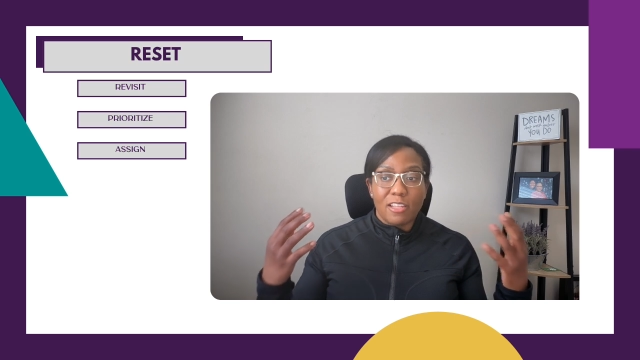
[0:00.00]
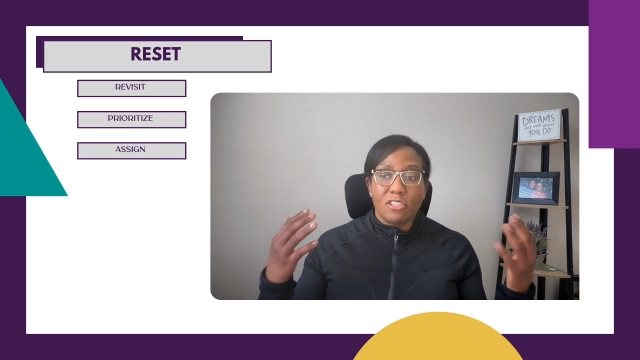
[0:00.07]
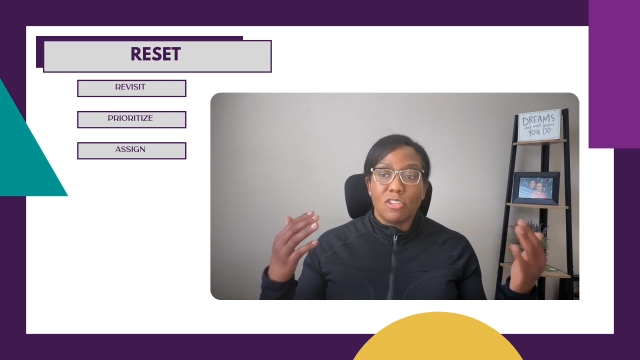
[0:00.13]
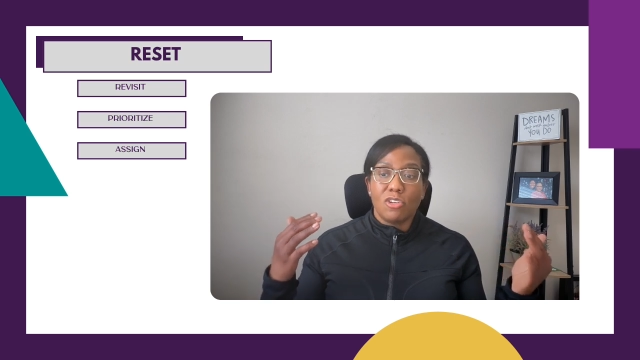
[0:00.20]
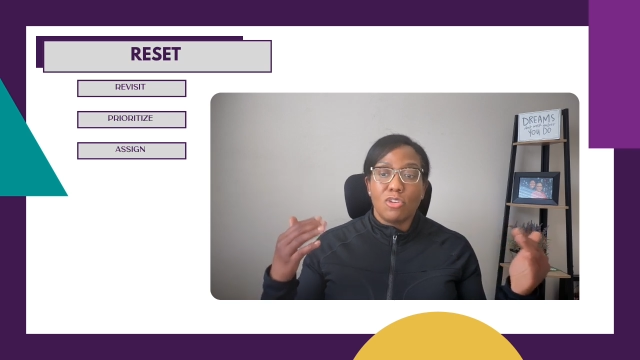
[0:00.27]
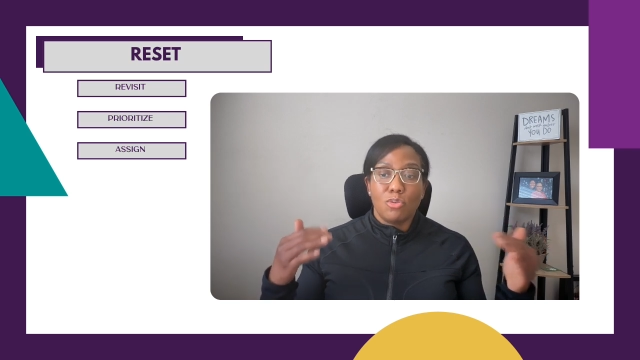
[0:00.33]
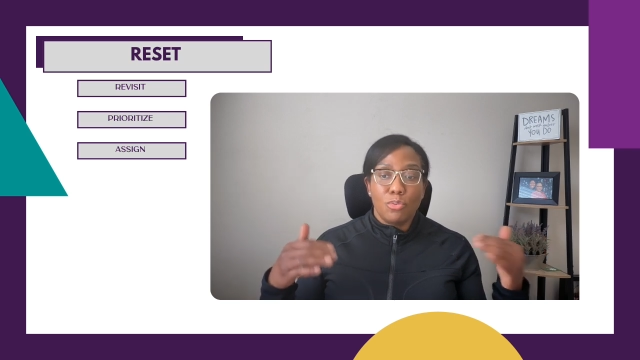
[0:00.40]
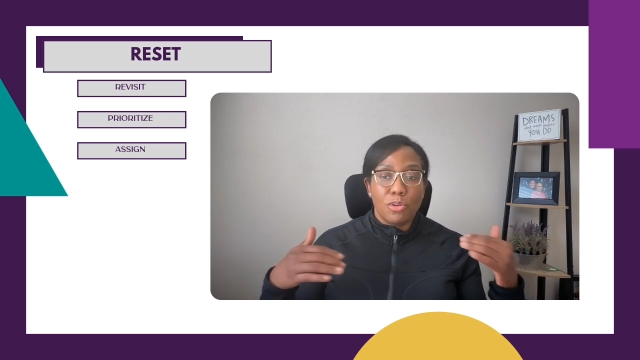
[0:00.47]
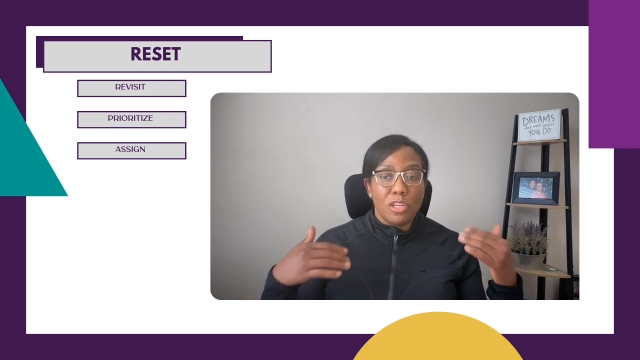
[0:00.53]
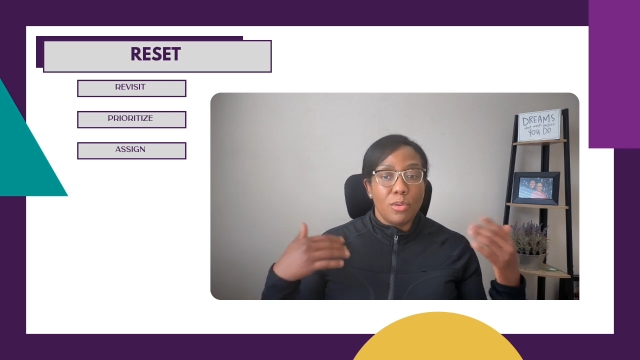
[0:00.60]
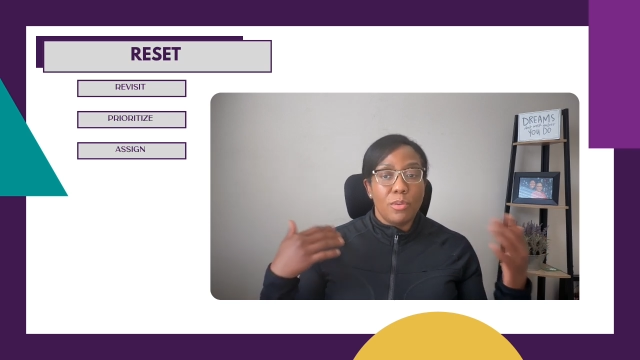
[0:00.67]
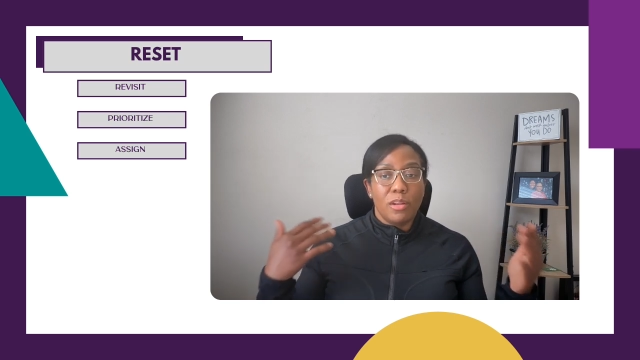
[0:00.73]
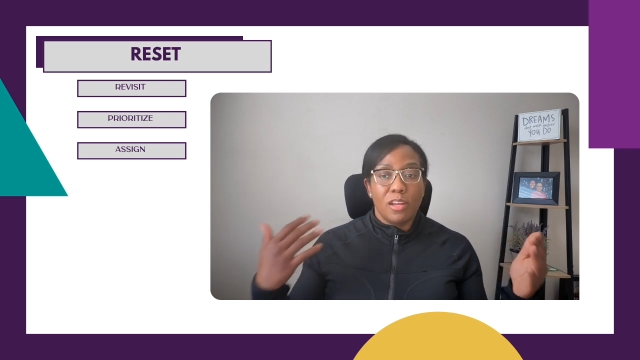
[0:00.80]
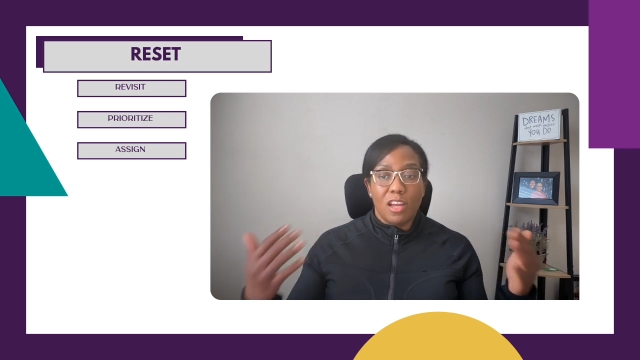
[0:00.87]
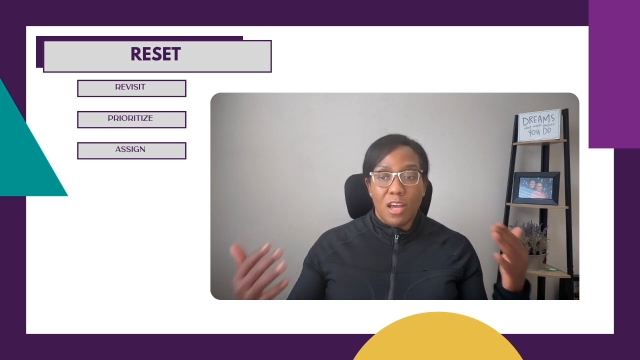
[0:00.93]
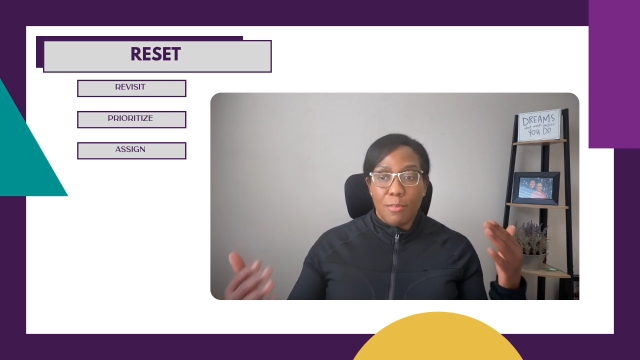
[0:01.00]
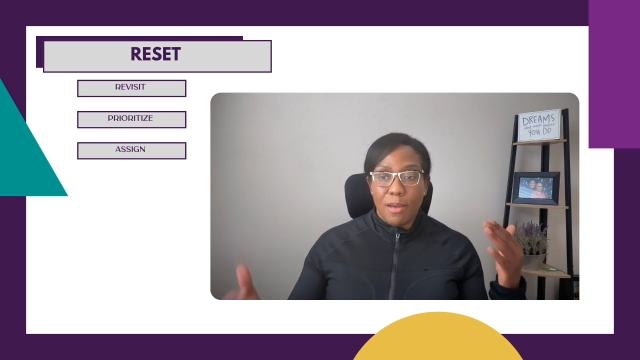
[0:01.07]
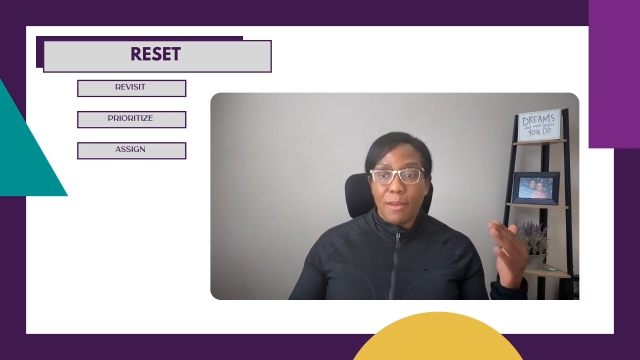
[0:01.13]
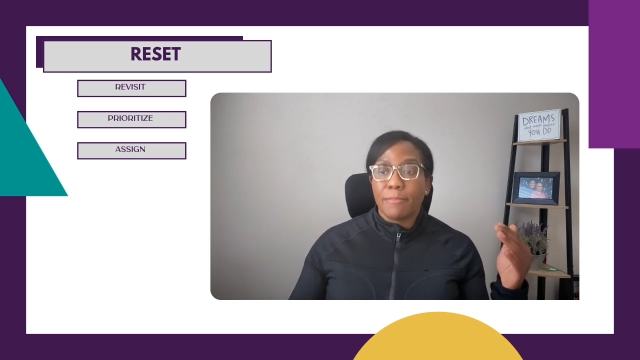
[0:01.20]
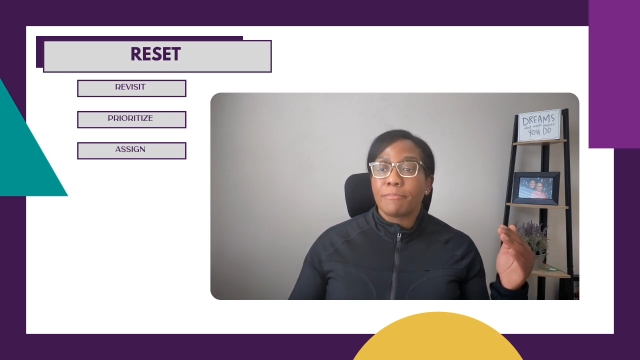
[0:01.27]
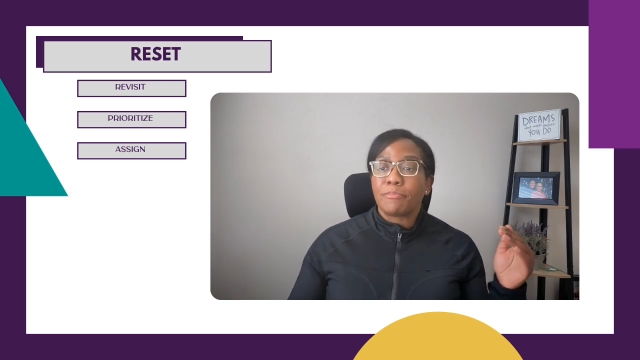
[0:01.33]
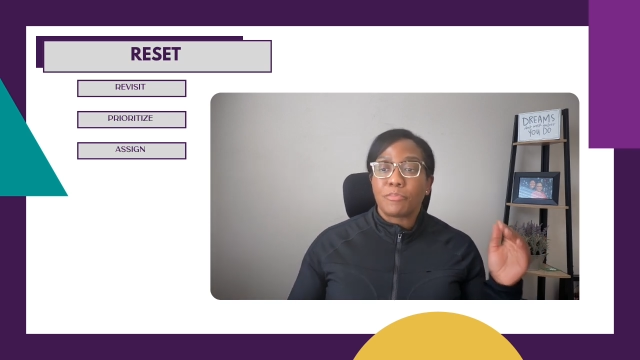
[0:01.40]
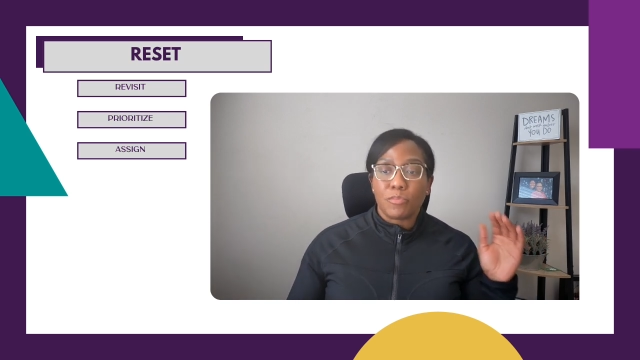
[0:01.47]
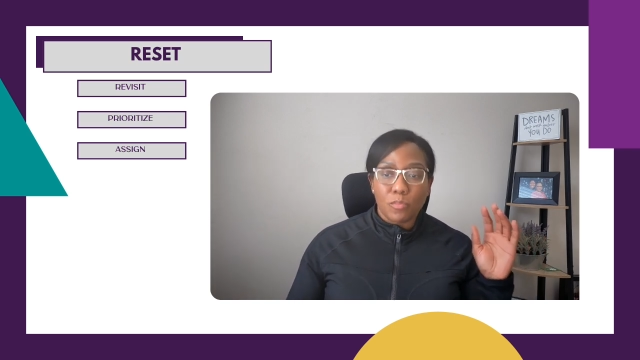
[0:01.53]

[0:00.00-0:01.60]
And so you really want to come up